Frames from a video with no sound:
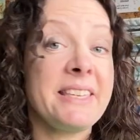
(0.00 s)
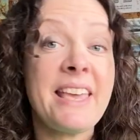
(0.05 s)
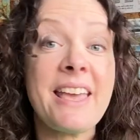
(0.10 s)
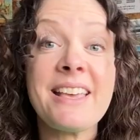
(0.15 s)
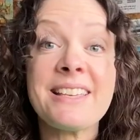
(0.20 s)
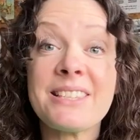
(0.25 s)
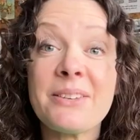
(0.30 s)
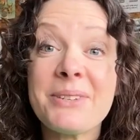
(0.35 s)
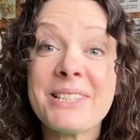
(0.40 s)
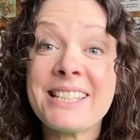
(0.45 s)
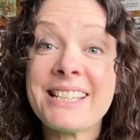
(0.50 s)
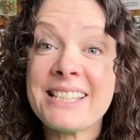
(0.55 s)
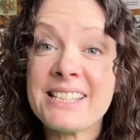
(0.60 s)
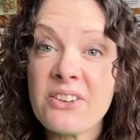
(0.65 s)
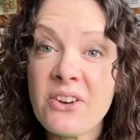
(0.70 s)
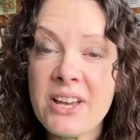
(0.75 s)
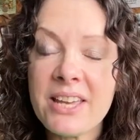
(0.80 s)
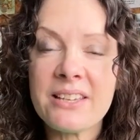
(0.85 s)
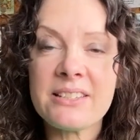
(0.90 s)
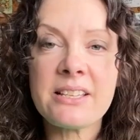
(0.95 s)
So it's
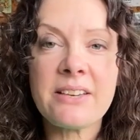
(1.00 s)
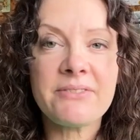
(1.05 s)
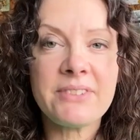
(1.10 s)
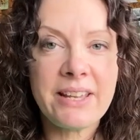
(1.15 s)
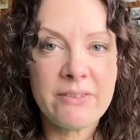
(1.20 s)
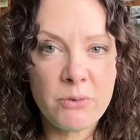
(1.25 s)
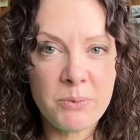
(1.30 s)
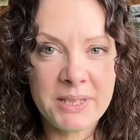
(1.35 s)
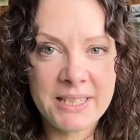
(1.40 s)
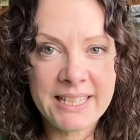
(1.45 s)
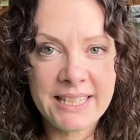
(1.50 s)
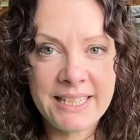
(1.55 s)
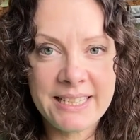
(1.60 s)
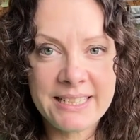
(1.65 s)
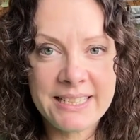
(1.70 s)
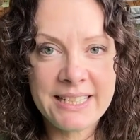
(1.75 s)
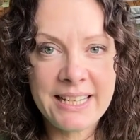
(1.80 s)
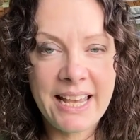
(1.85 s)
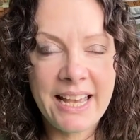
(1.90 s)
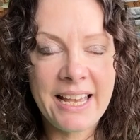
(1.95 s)
exciting because I've never been to
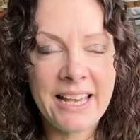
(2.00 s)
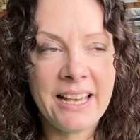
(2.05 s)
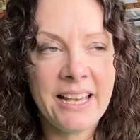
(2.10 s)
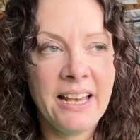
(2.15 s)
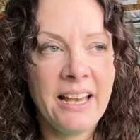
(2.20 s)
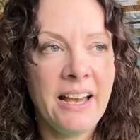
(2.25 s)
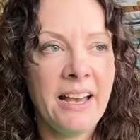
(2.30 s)
India.